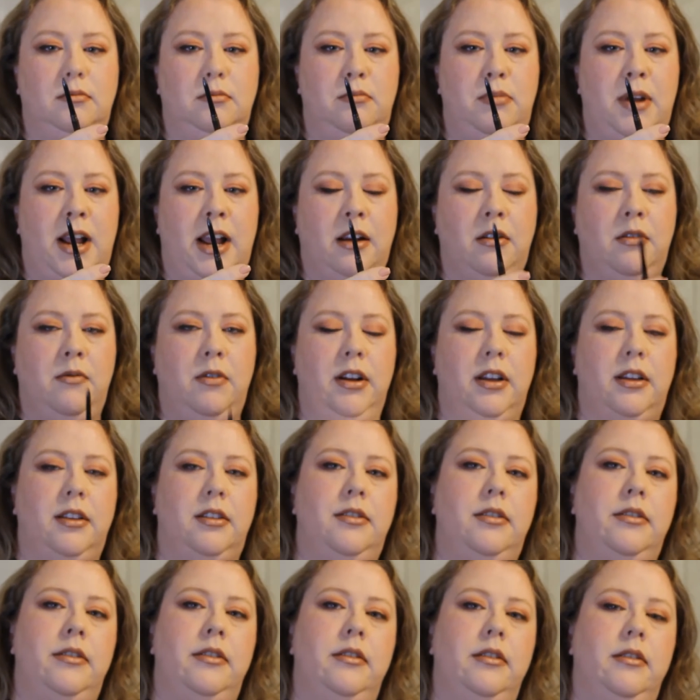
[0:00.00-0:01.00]
back
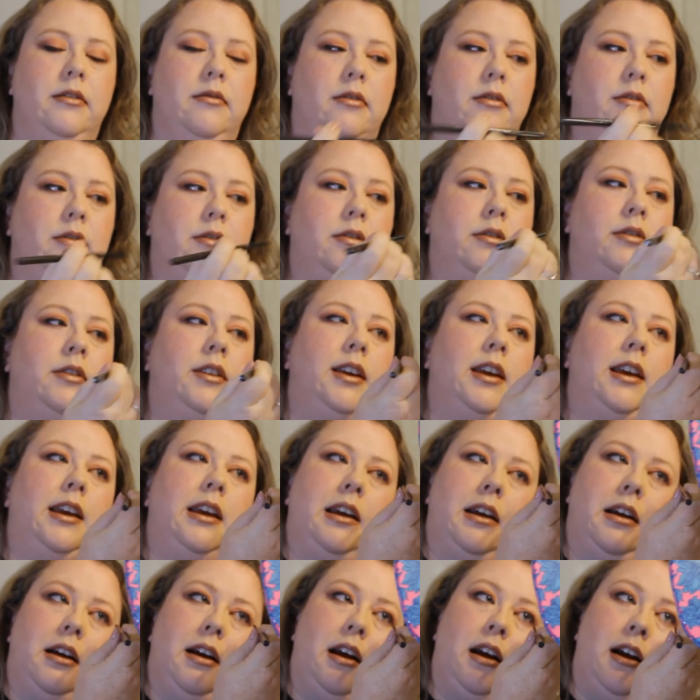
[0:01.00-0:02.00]
with
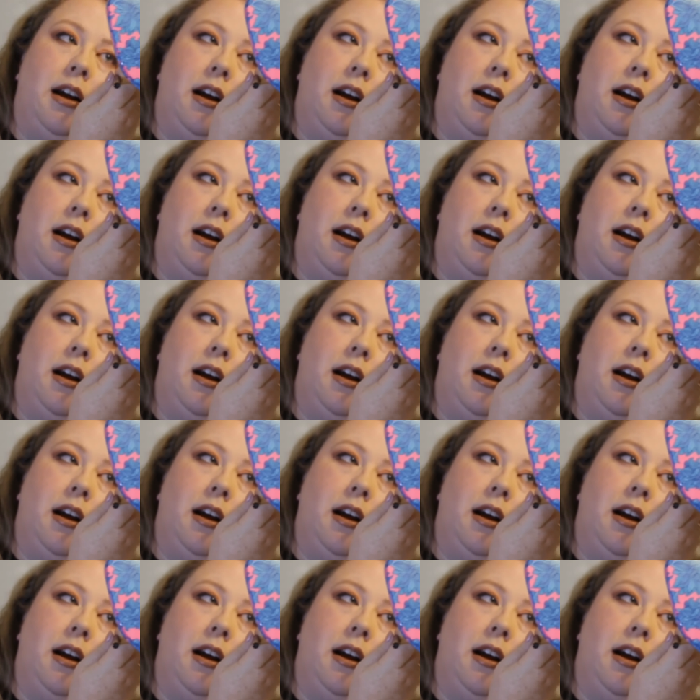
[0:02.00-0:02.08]
the